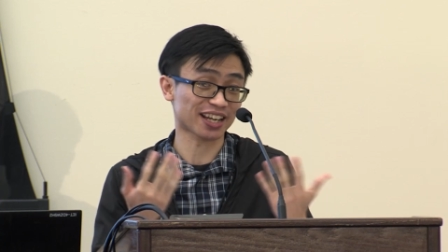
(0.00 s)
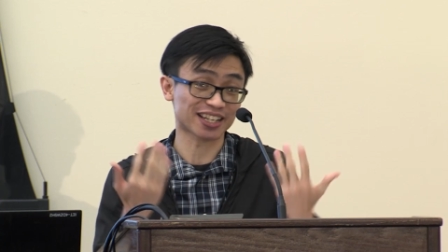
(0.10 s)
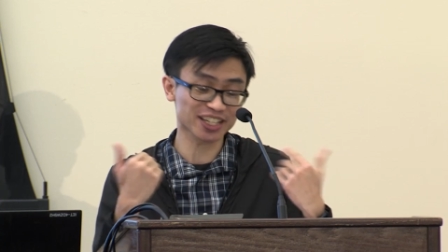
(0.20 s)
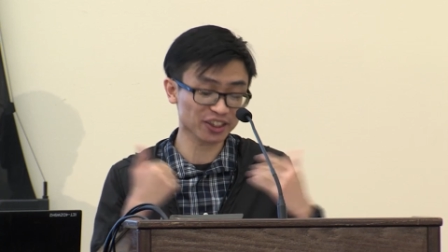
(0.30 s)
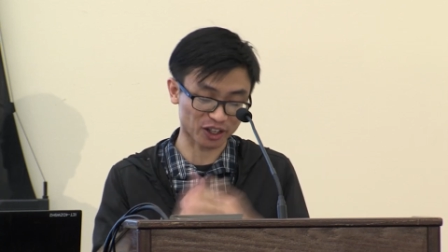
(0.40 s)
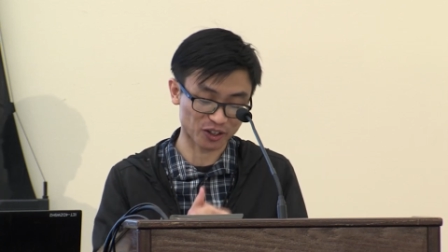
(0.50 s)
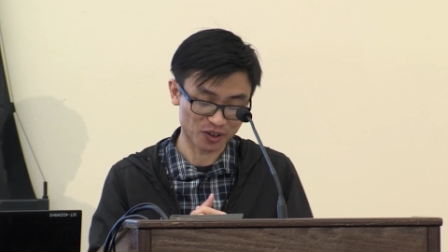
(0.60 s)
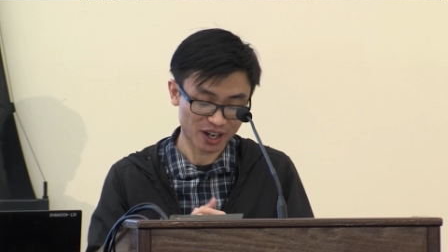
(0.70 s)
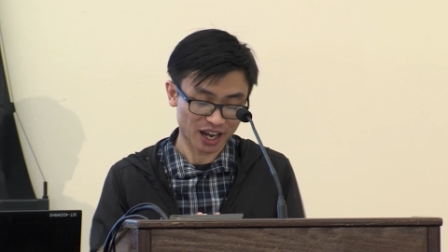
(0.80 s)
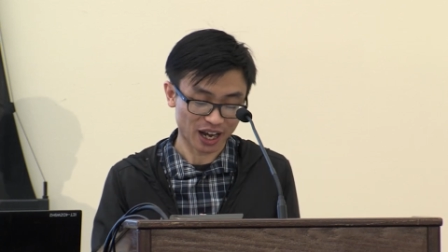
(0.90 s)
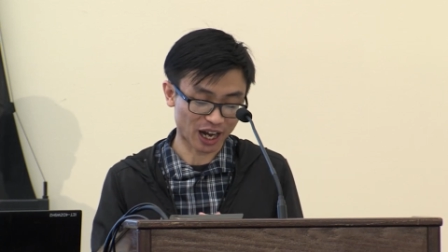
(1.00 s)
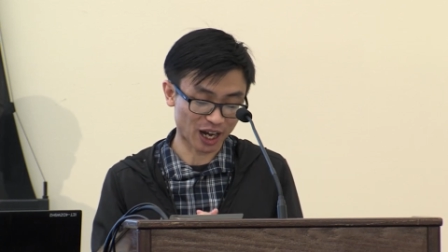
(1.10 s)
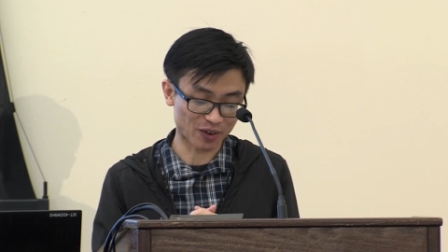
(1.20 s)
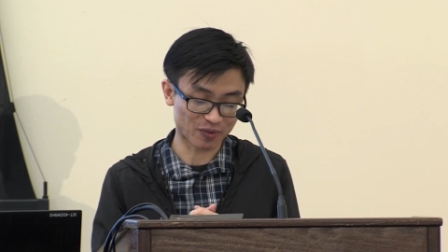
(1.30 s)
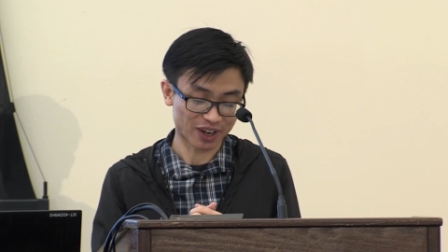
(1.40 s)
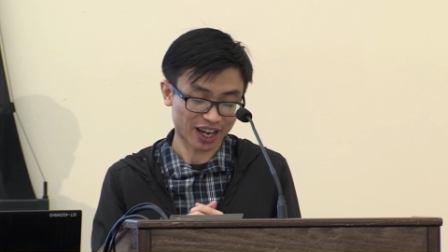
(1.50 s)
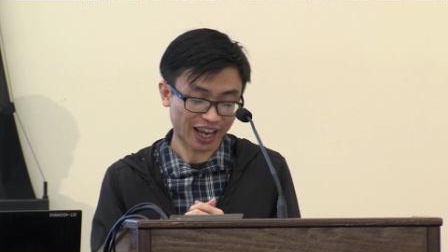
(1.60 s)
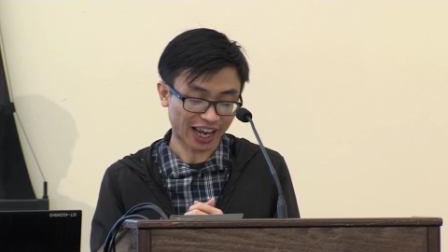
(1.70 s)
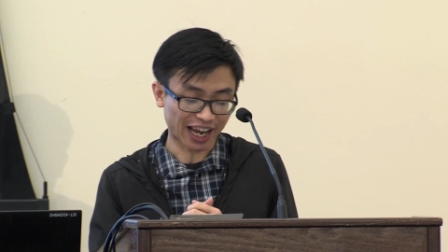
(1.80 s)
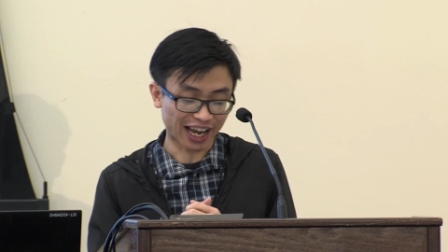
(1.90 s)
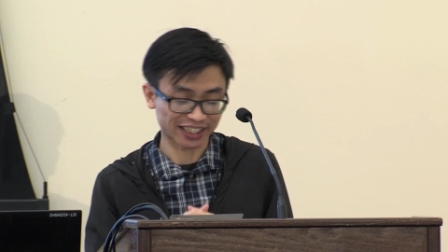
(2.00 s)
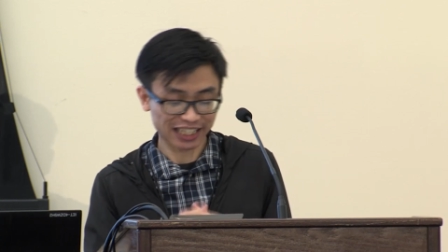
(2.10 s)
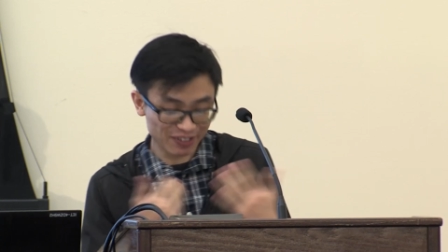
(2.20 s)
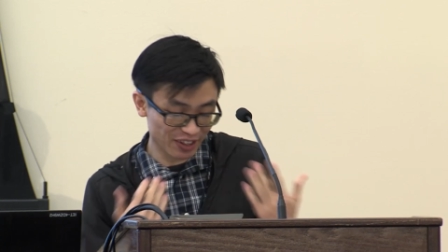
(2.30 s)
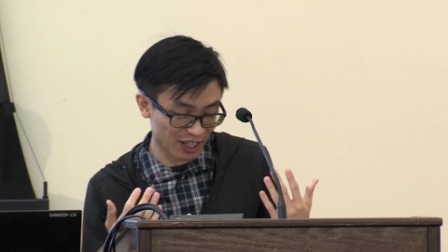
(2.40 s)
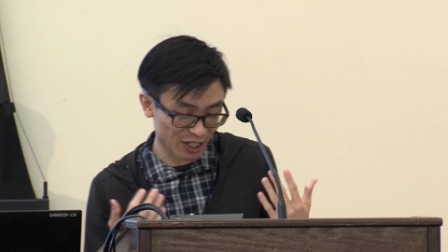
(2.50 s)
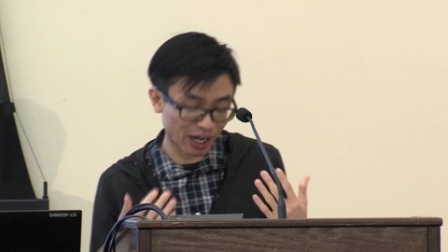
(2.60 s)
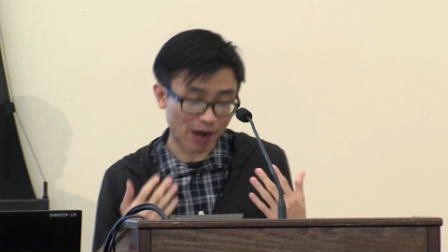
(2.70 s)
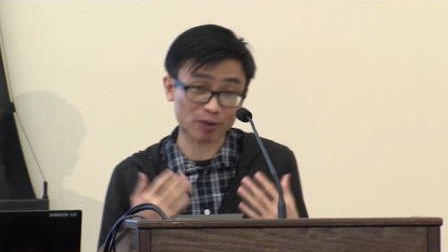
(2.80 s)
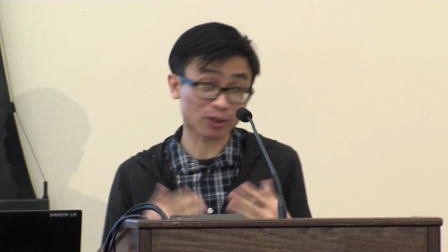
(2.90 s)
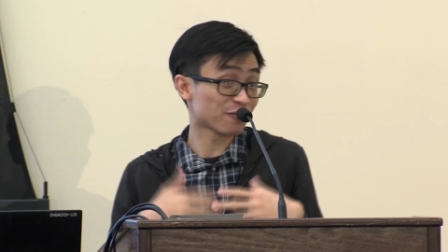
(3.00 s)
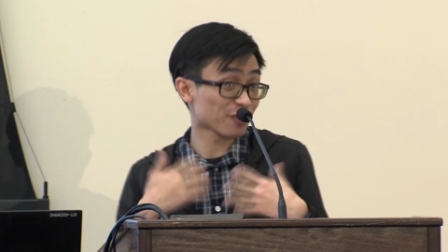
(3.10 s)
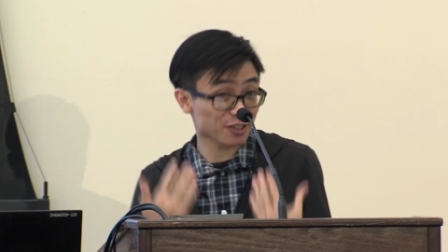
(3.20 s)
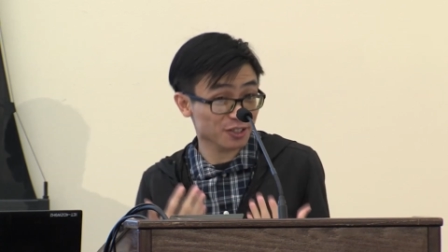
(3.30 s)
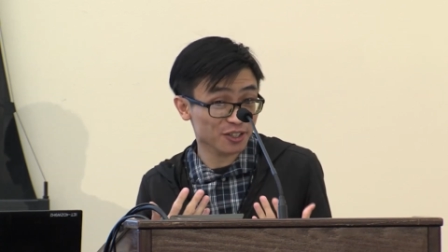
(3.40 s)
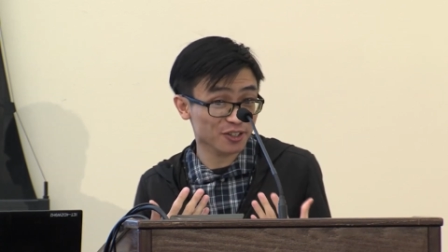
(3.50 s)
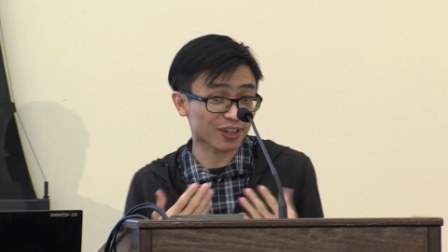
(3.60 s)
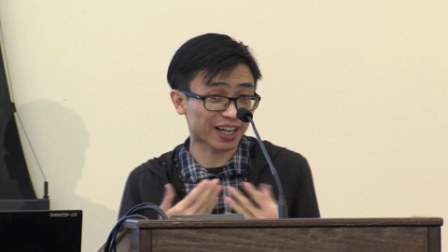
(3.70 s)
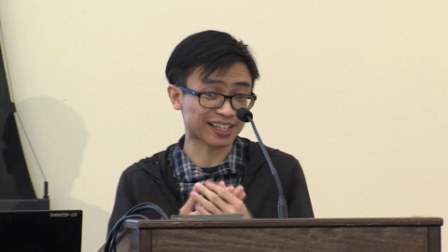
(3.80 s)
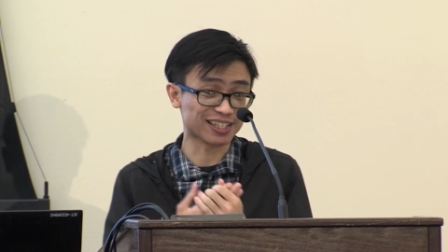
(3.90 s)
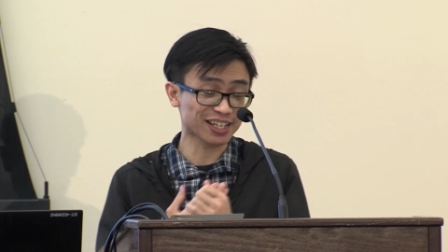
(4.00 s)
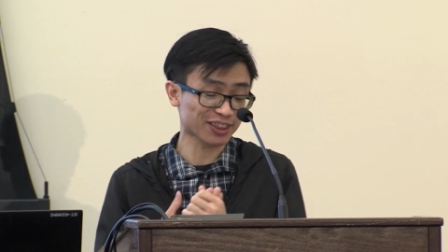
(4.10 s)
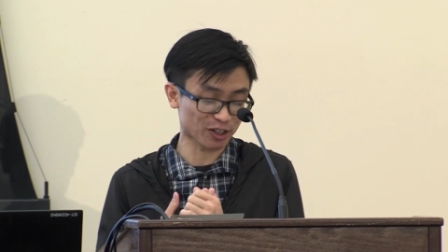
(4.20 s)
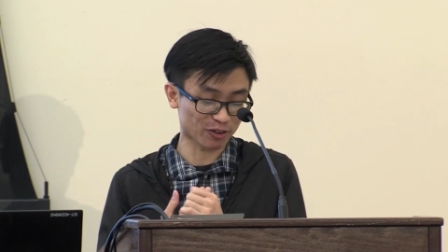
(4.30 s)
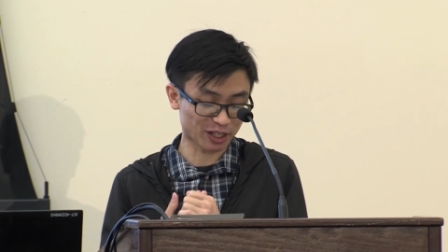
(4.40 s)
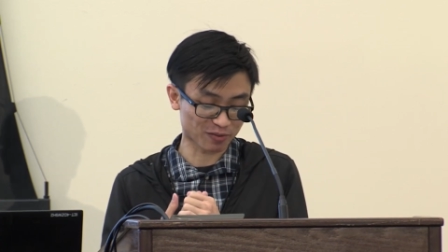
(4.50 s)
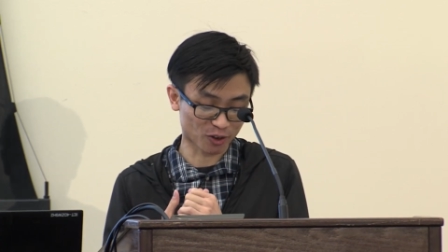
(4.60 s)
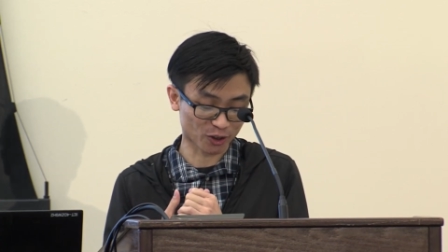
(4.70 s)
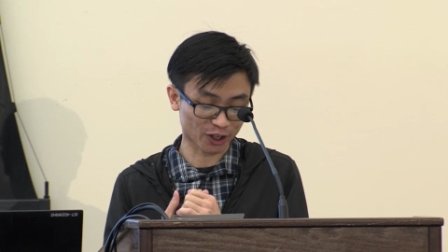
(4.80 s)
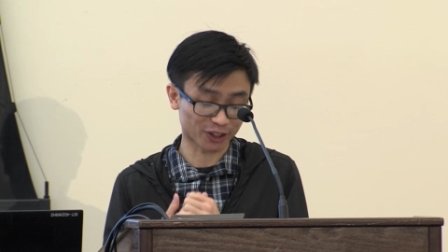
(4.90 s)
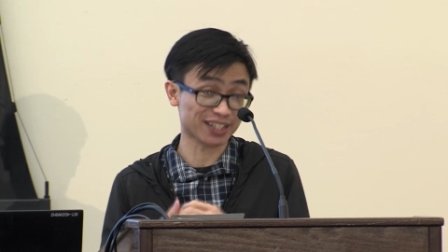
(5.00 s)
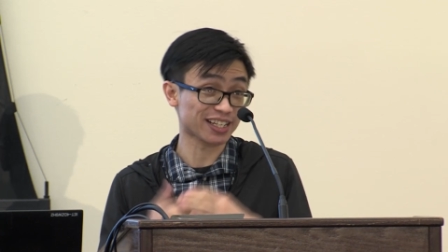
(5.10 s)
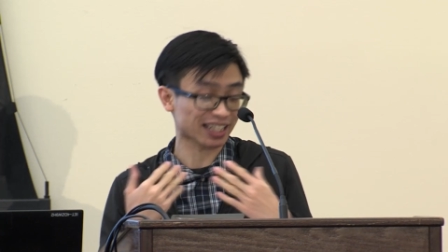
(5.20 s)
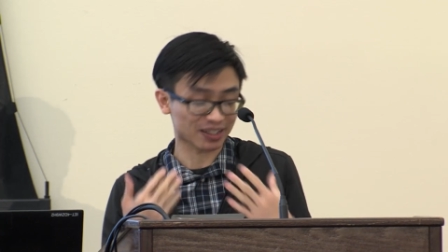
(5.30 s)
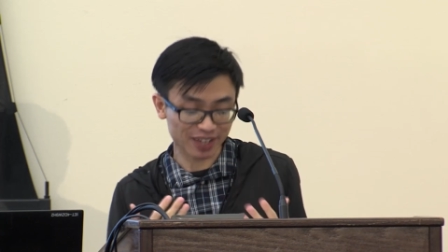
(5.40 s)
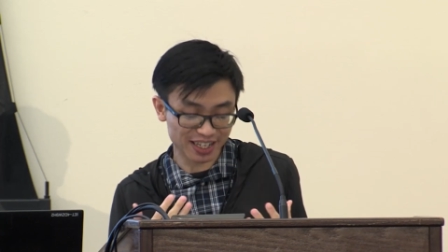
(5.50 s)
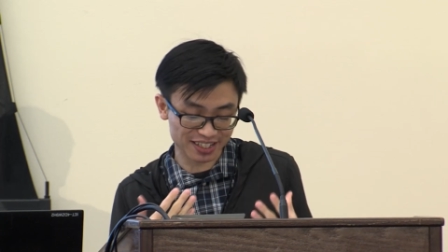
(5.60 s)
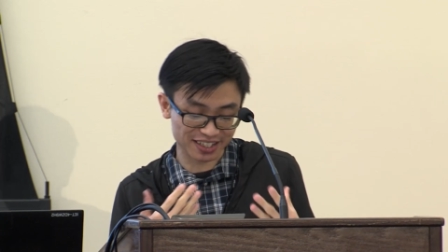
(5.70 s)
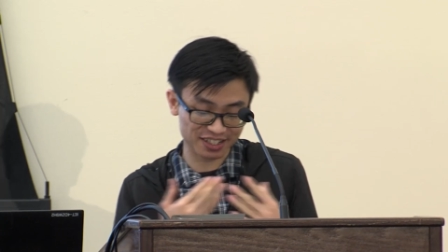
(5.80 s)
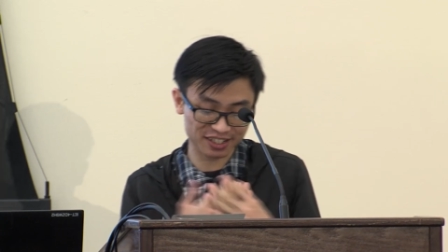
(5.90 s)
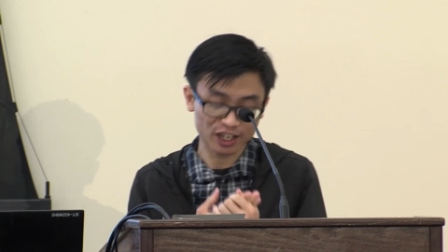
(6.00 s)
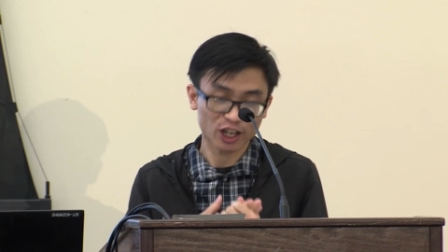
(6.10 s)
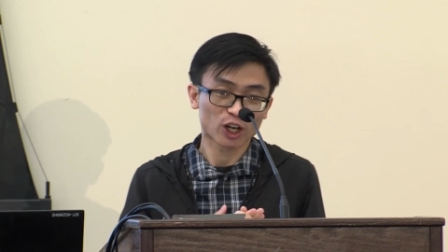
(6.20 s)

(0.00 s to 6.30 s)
Andito. Um, and even though I'm not referred to as Andito anymore on a daily basis,